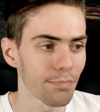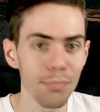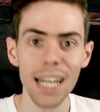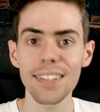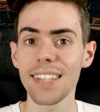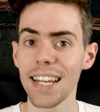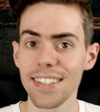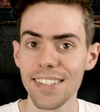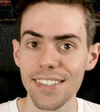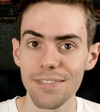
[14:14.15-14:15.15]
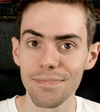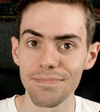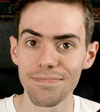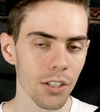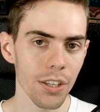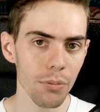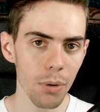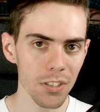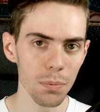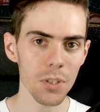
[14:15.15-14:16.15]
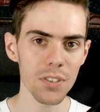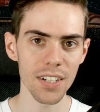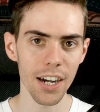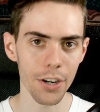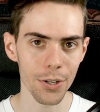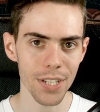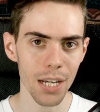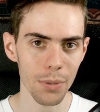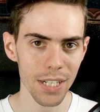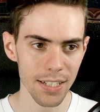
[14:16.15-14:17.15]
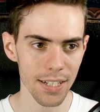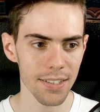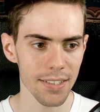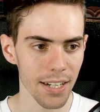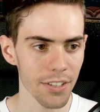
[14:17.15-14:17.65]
Makes sense. There are multiple scenarios here we need to consider.